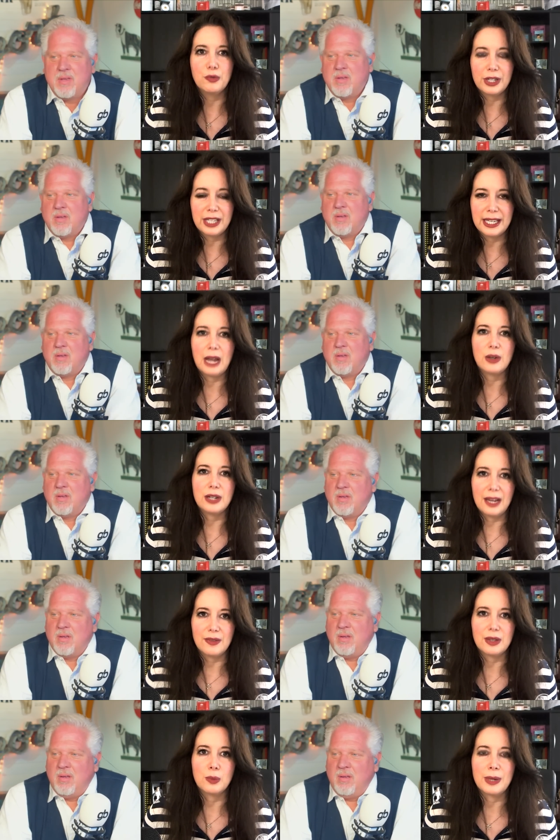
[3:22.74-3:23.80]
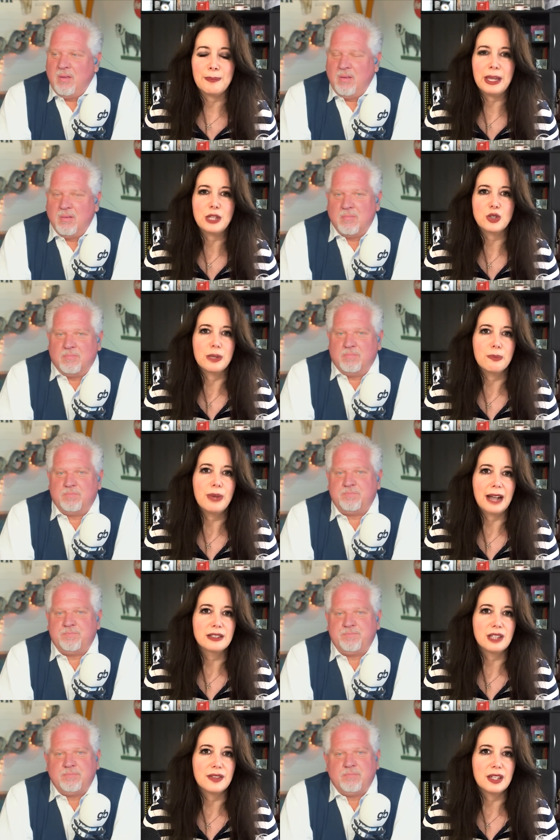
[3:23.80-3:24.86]
Speaker 1: freaking out and having a major
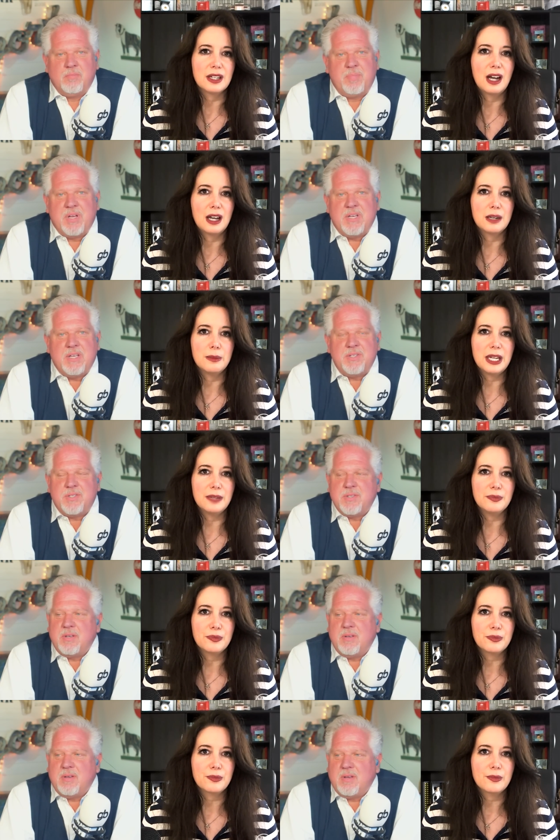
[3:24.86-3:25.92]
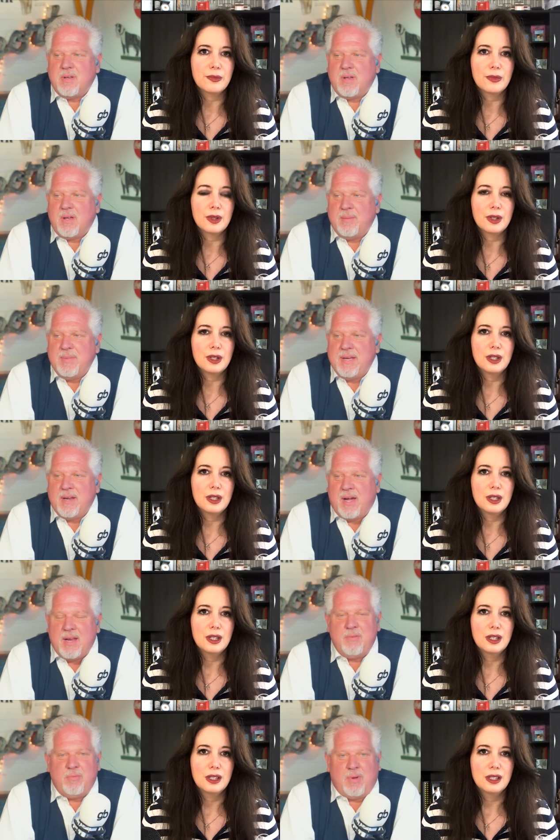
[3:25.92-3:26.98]
impact on the economy. But is... I mean,
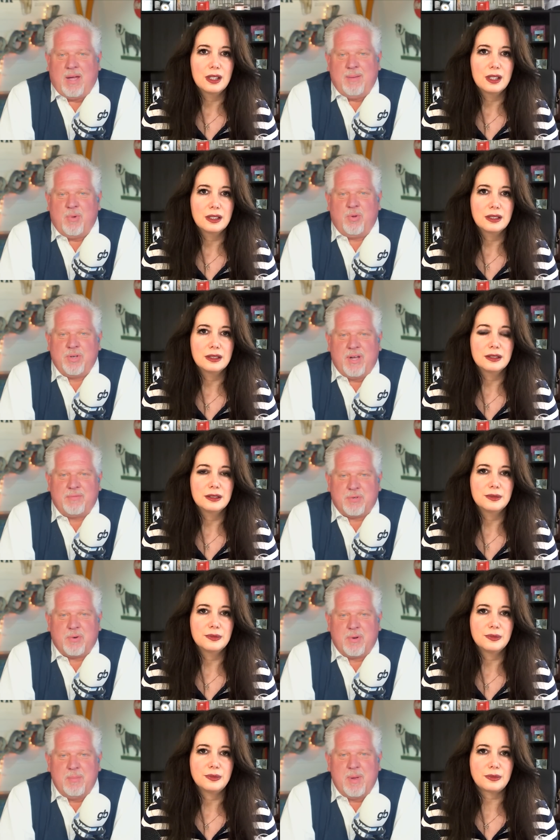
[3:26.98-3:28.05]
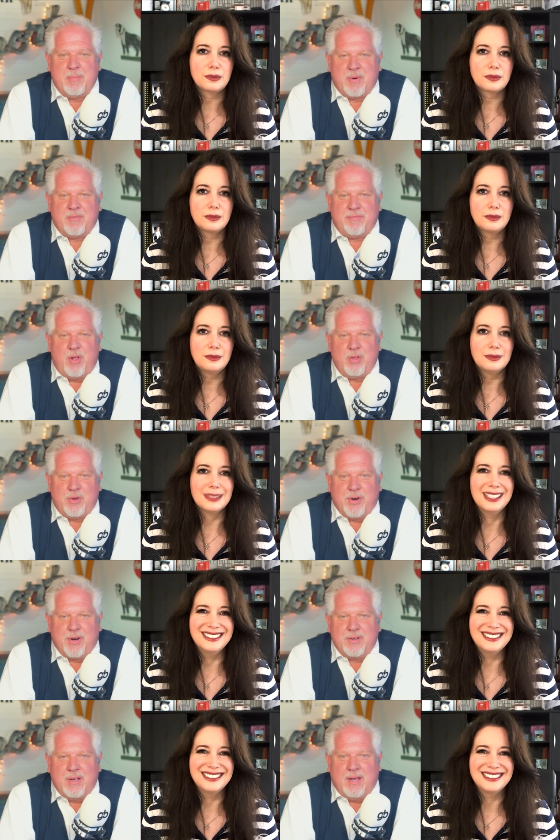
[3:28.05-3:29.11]
I, I'm old enough to remember
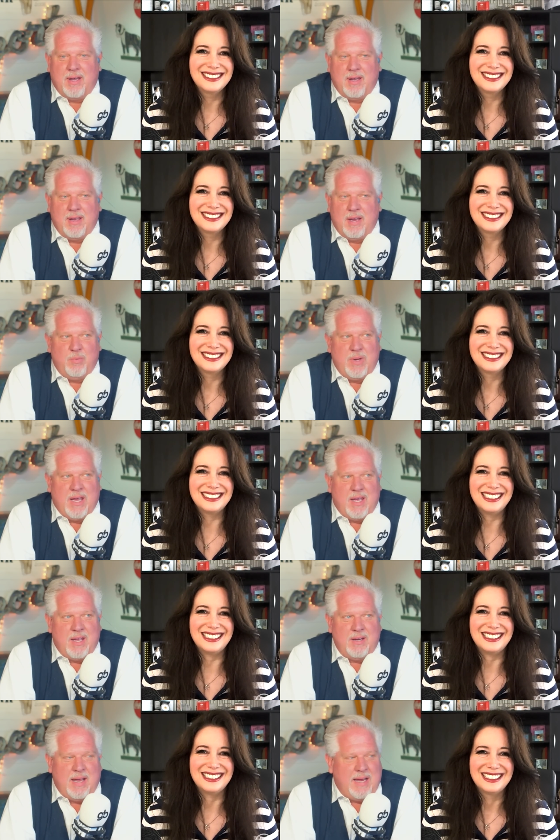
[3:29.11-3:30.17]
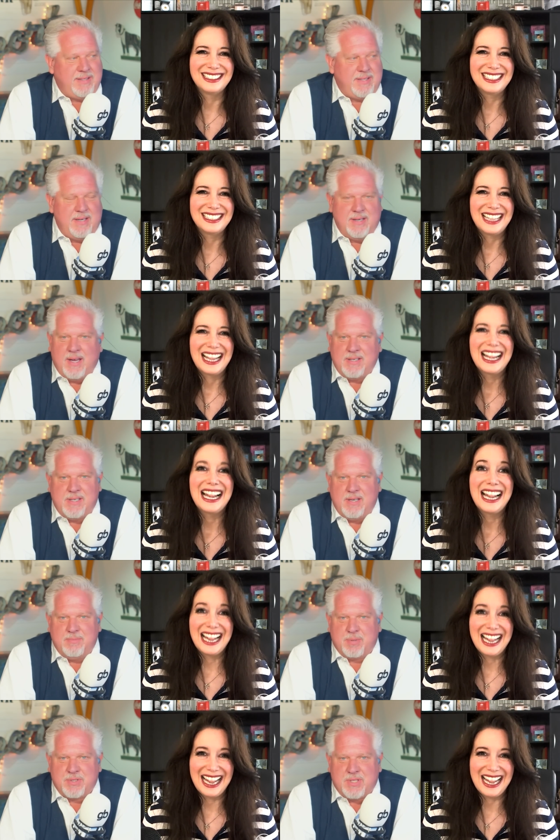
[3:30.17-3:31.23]
Volcker, uh, and we had eighteen,
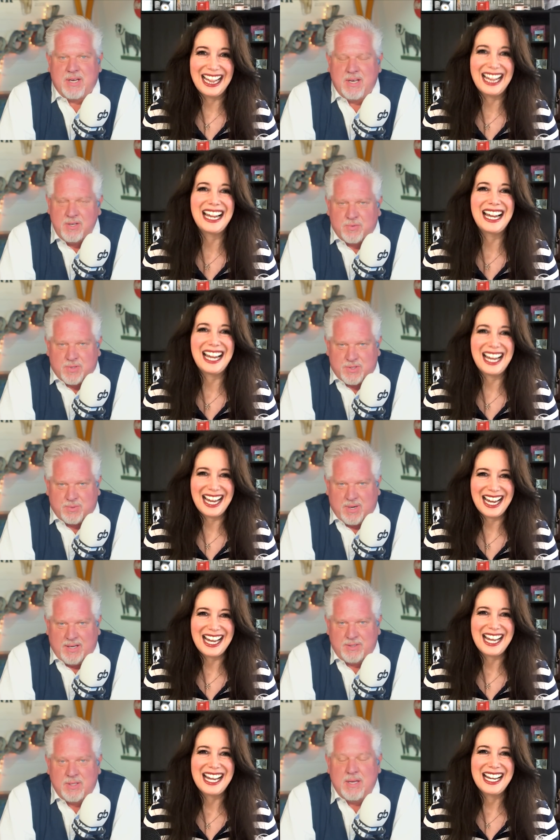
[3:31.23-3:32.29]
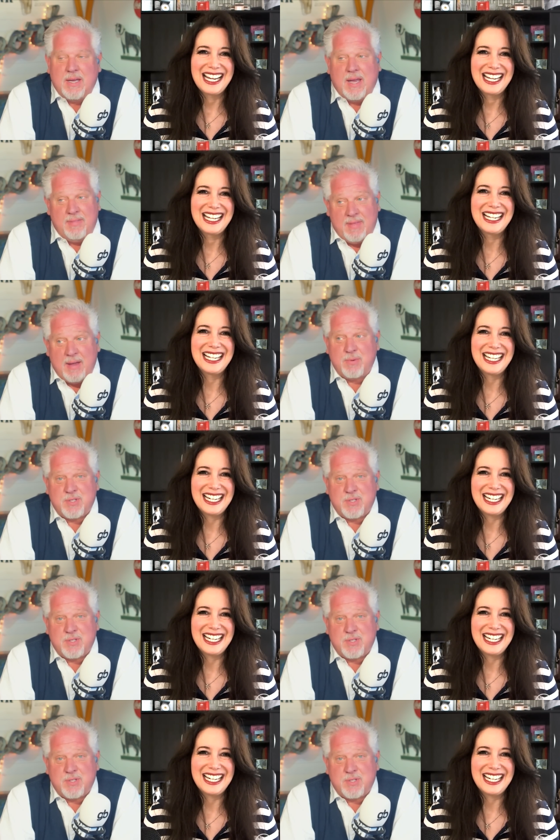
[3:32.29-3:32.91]
nineteen percent interest rates. And that